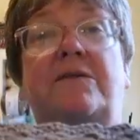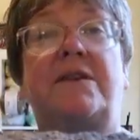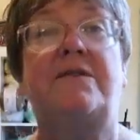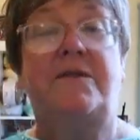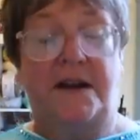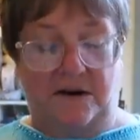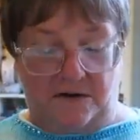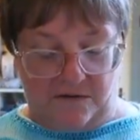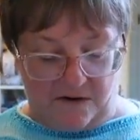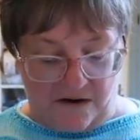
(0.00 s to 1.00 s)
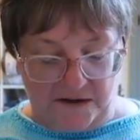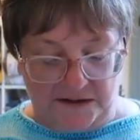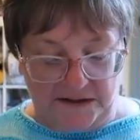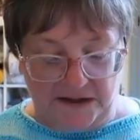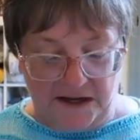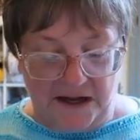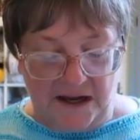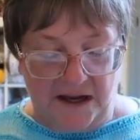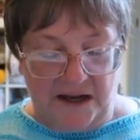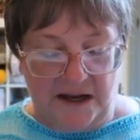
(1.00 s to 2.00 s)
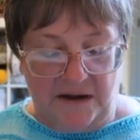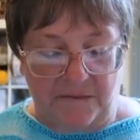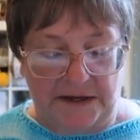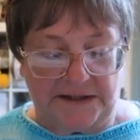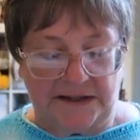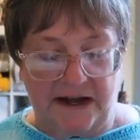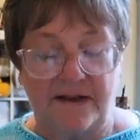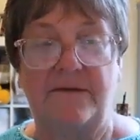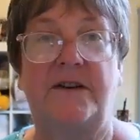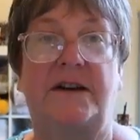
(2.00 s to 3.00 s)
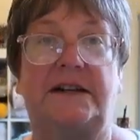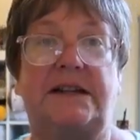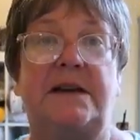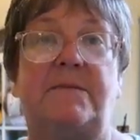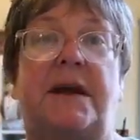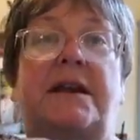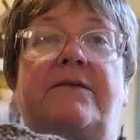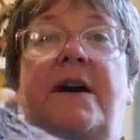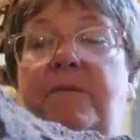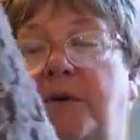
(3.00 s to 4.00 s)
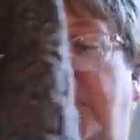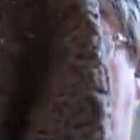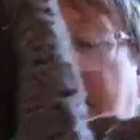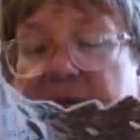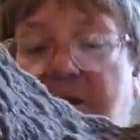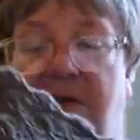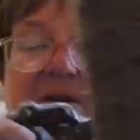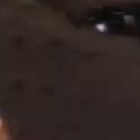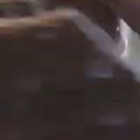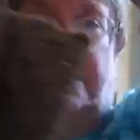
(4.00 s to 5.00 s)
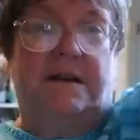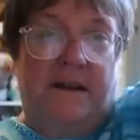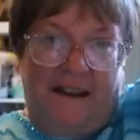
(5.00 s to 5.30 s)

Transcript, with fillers: three feet across but it's not very deep. And if I put this on,